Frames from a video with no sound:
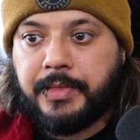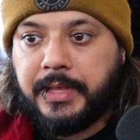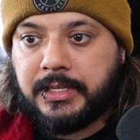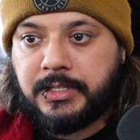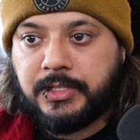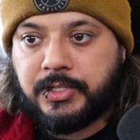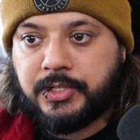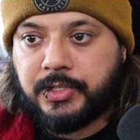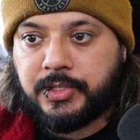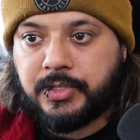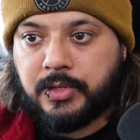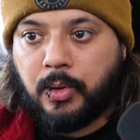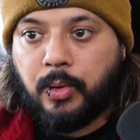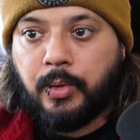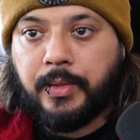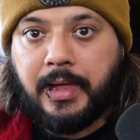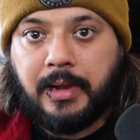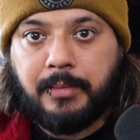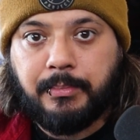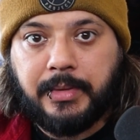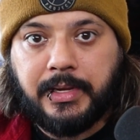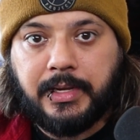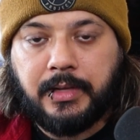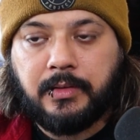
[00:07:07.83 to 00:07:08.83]
That's just all
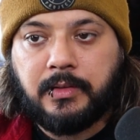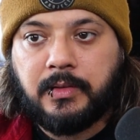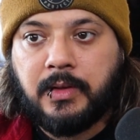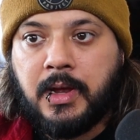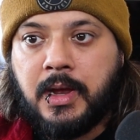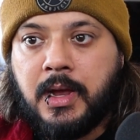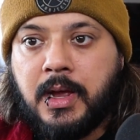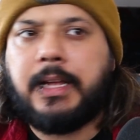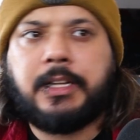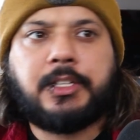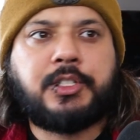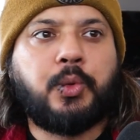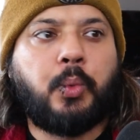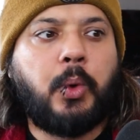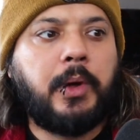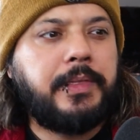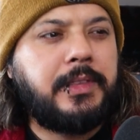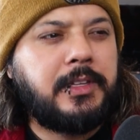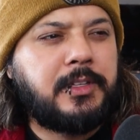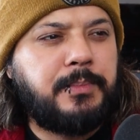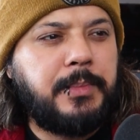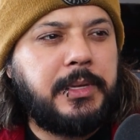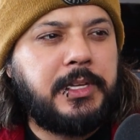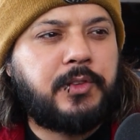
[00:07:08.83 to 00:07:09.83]
that means. And so what
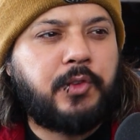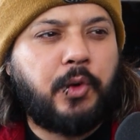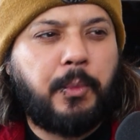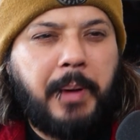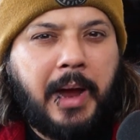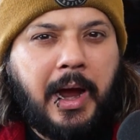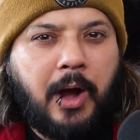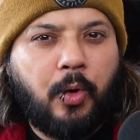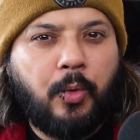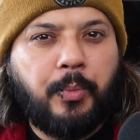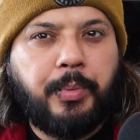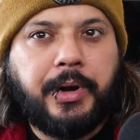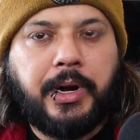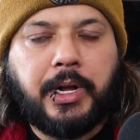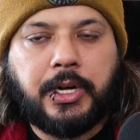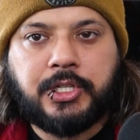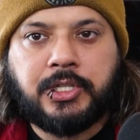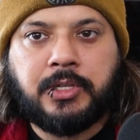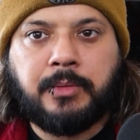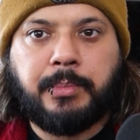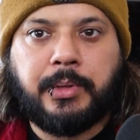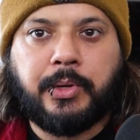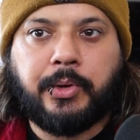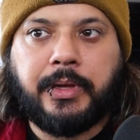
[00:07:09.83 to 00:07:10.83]
this means for power
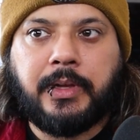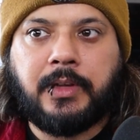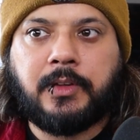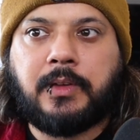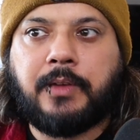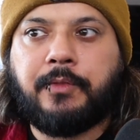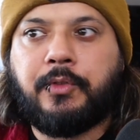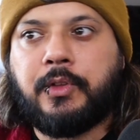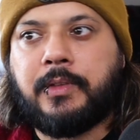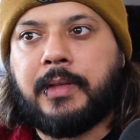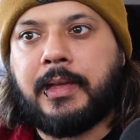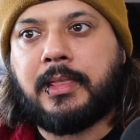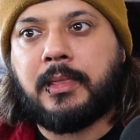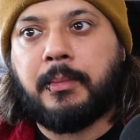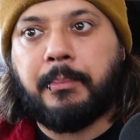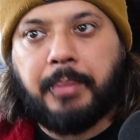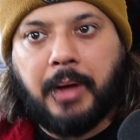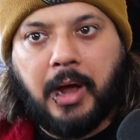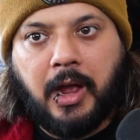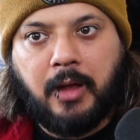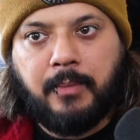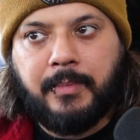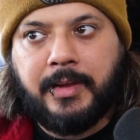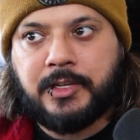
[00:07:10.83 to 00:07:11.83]
production buildings, if you take the
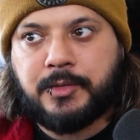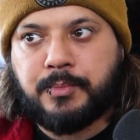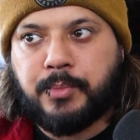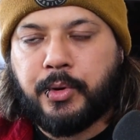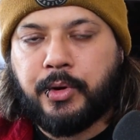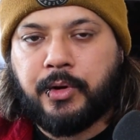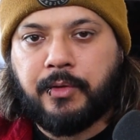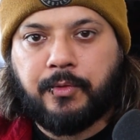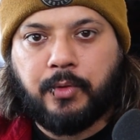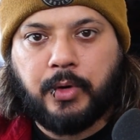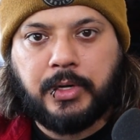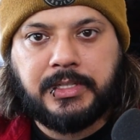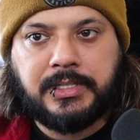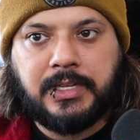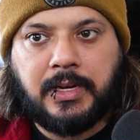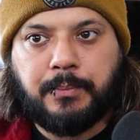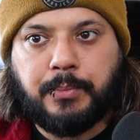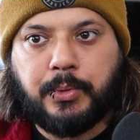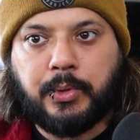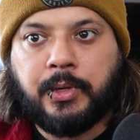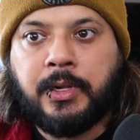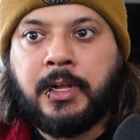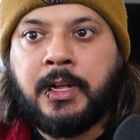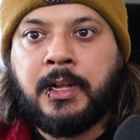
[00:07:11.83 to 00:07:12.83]
biomass burner, for
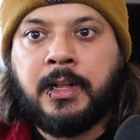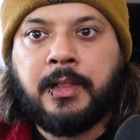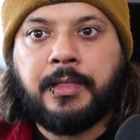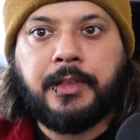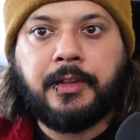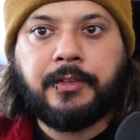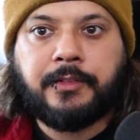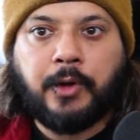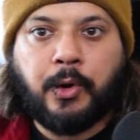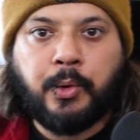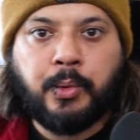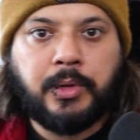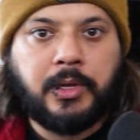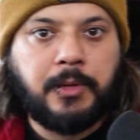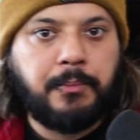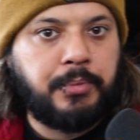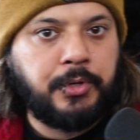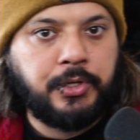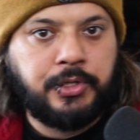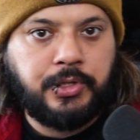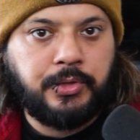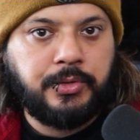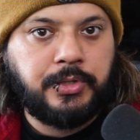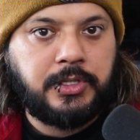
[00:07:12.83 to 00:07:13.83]
example, this only
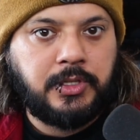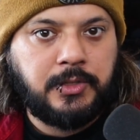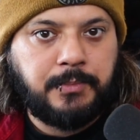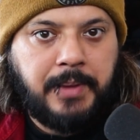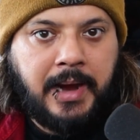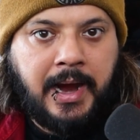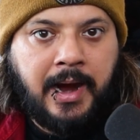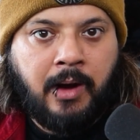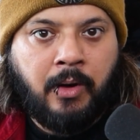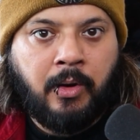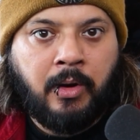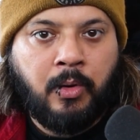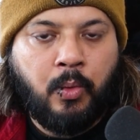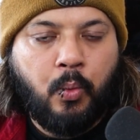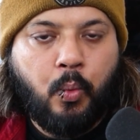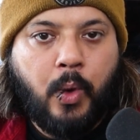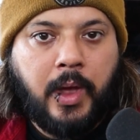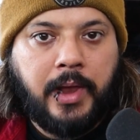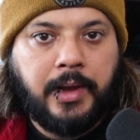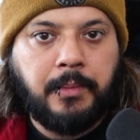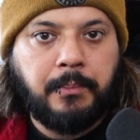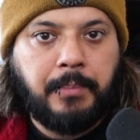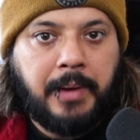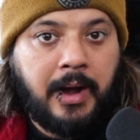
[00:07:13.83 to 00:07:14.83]
produces power
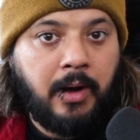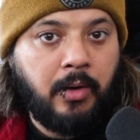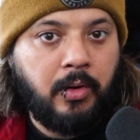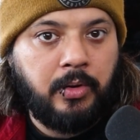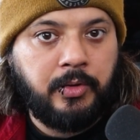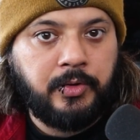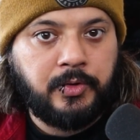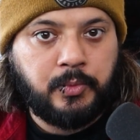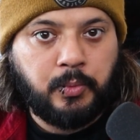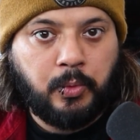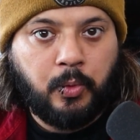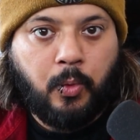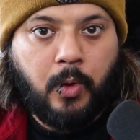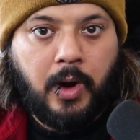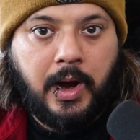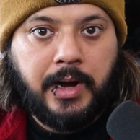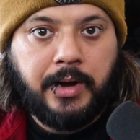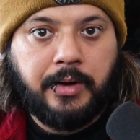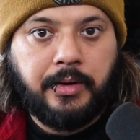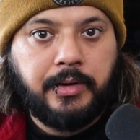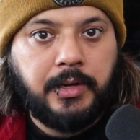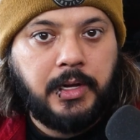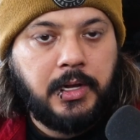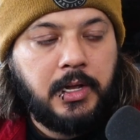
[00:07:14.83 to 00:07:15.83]
when power is
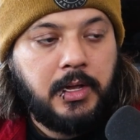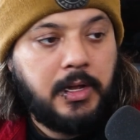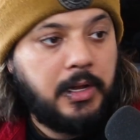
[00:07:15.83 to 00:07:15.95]
required.